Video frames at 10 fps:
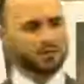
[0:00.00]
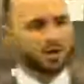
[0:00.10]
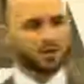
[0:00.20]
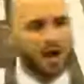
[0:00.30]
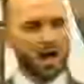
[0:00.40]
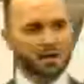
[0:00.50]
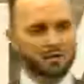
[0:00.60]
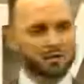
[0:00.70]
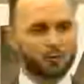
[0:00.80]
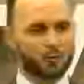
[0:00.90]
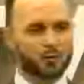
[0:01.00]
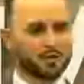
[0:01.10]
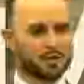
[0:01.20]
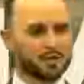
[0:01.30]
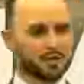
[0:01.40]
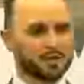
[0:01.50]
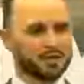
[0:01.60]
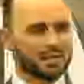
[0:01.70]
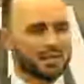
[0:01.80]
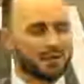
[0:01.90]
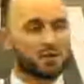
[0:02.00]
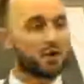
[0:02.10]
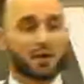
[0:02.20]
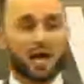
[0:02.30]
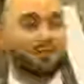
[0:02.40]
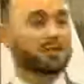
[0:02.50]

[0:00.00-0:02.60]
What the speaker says: don't honor the Word, if you don't have